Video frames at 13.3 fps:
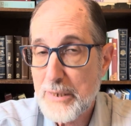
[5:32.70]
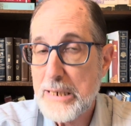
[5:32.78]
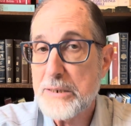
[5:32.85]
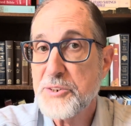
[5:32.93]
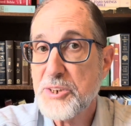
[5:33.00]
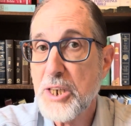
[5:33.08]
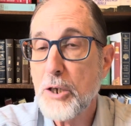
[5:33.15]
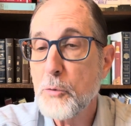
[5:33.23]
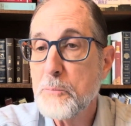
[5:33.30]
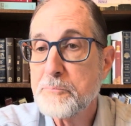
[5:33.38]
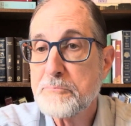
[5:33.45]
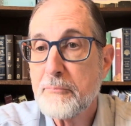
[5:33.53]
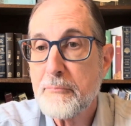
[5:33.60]
So,
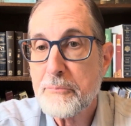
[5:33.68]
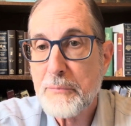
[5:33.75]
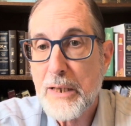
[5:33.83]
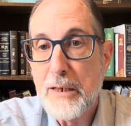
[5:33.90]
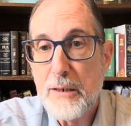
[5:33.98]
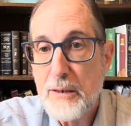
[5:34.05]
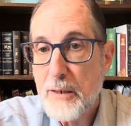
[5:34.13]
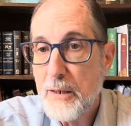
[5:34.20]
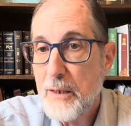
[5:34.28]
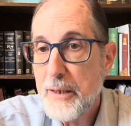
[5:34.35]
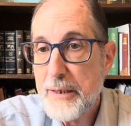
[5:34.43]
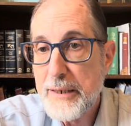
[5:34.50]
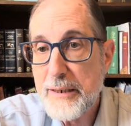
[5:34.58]

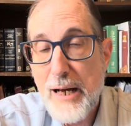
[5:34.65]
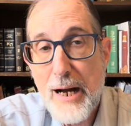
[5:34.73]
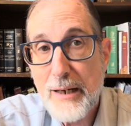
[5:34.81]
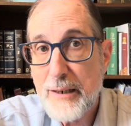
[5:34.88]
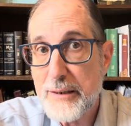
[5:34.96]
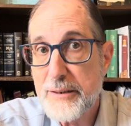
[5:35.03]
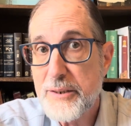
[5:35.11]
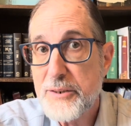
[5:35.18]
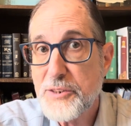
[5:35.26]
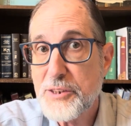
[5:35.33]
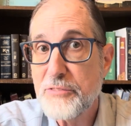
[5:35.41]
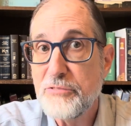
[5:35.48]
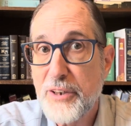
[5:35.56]
Enoch
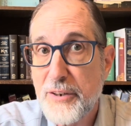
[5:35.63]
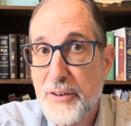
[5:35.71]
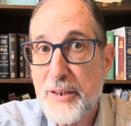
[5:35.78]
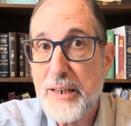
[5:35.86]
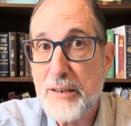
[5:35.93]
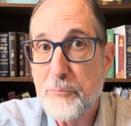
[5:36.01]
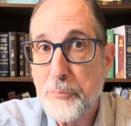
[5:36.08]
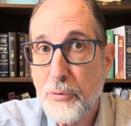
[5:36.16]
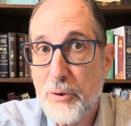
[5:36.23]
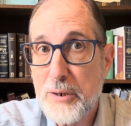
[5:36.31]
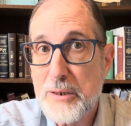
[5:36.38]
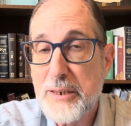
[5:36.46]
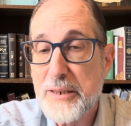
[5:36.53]
is a very
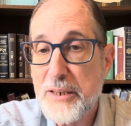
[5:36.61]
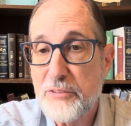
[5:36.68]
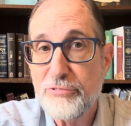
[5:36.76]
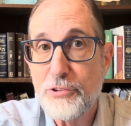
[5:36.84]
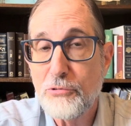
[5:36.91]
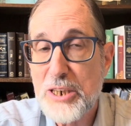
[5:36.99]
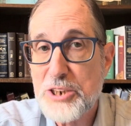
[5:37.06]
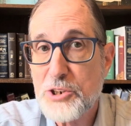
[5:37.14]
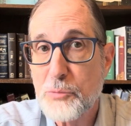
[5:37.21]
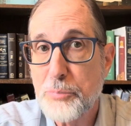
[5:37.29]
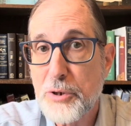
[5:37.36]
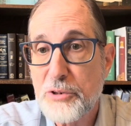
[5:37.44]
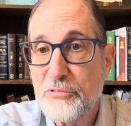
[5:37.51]
important and influential
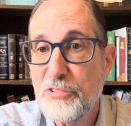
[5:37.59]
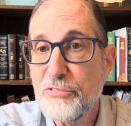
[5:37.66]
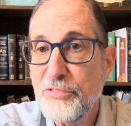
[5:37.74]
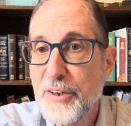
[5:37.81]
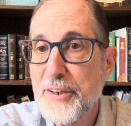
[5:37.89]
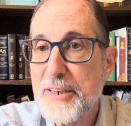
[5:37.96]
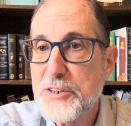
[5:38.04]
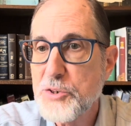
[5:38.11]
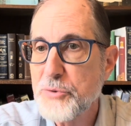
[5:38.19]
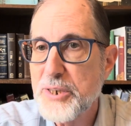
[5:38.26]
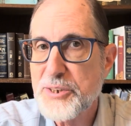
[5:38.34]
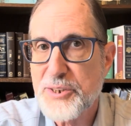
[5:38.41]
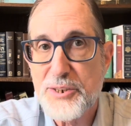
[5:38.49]
book for various
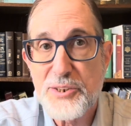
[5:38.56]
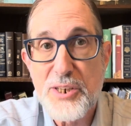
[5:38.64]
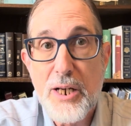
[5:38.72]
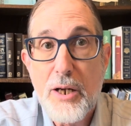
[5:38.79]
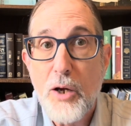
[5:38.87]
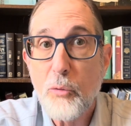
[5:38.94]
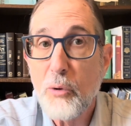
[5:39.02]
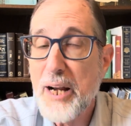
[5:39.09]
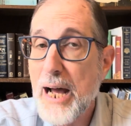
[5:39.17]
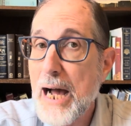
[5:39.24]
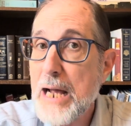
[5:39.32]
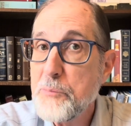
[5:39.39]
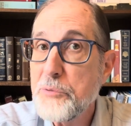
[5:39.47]
reasons. When
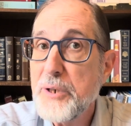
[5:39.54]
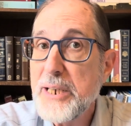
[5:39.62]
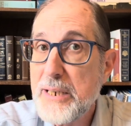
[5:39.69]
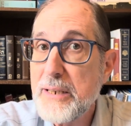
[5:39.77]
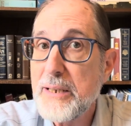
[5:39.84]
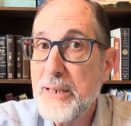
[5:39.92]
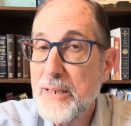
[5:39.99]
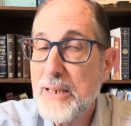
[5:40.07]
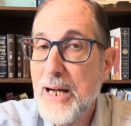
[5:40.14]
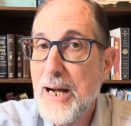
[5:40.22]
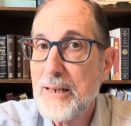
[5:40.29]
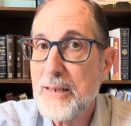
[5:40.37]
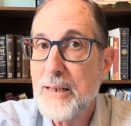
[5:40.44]
I'm reading
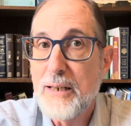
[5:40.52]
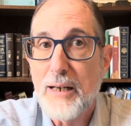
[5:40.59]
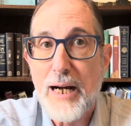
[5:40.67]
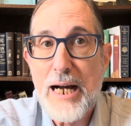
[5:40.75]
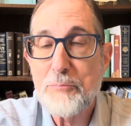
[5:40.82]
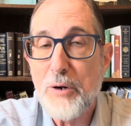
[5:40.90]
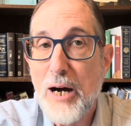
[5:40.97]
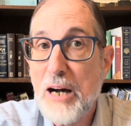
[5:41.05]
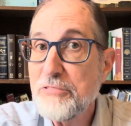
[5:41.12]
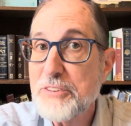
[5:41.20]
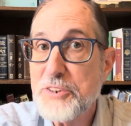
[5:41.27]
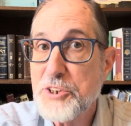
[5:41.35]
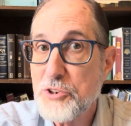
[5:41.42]
Enoch, I'm
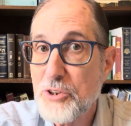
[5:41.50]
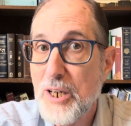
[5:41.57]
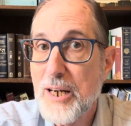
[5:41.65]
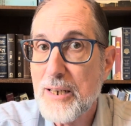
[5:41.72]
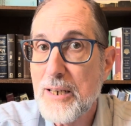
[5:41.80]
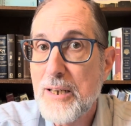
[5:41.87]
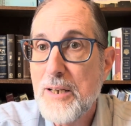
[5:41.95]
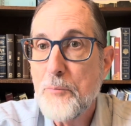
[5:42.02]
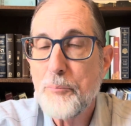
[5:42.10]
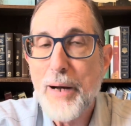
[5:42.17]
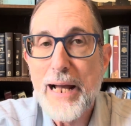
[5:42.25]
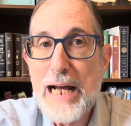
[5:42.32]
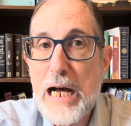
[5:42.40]
often struck
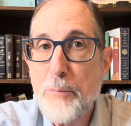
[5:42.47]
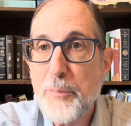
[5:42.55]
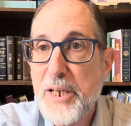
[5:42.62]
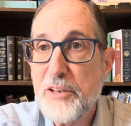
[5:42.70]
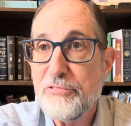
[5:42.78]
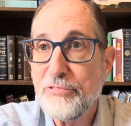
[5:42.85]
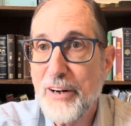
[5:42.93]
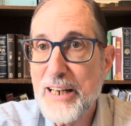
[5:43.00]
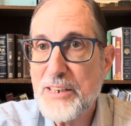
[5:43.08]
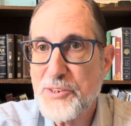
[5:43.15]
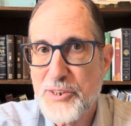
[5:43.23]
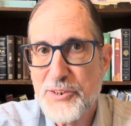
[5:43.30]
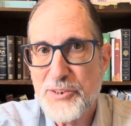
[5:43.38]
by how many
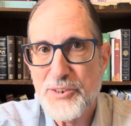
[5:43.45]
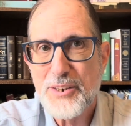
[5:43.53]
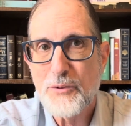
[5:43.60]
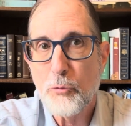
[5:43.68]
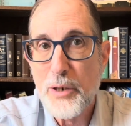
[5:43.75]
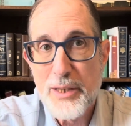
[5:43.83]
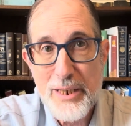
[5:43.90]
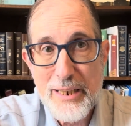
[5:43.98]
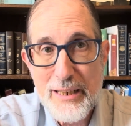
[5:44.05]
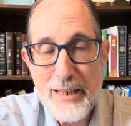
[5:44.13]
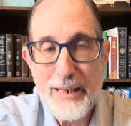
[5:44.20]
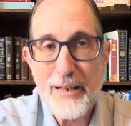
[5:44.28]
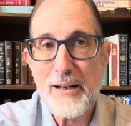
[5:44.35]
phrases within
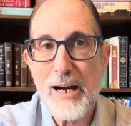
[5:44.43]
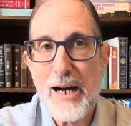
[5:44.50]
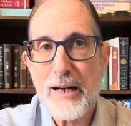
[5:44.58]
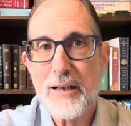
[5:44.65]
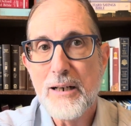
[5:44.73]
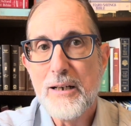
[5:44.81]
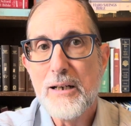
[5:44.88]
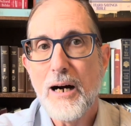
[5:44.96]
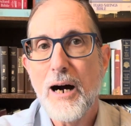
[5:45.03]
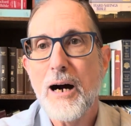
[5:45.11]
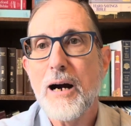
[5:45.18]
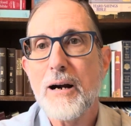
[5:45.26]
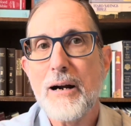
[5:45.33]
Enoch
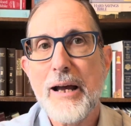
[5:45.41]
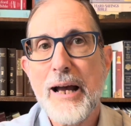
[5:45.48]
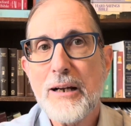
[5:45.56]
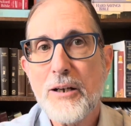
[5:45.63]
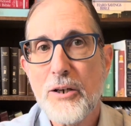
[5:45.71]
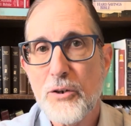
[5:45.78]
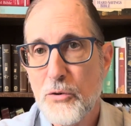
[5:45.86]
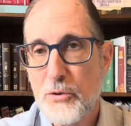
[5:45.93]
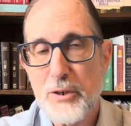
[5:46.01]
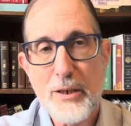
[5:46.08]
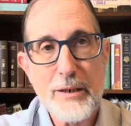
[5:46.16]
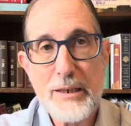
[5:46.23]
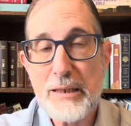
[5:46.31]
are echoed
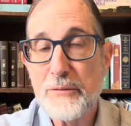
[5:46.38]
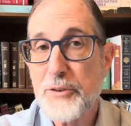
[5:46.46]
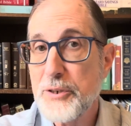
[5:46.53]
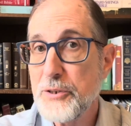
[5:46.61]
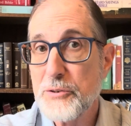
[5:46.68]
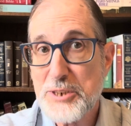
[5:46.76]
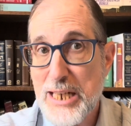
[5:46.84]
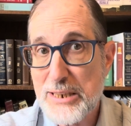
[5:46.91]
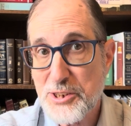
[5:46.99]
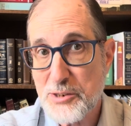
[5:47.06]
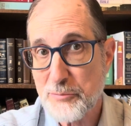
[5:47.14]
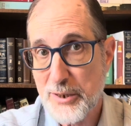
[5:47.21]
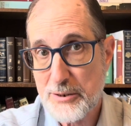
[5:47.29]
in the New
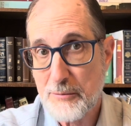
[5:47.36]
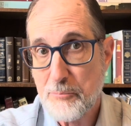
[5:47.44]
Testament.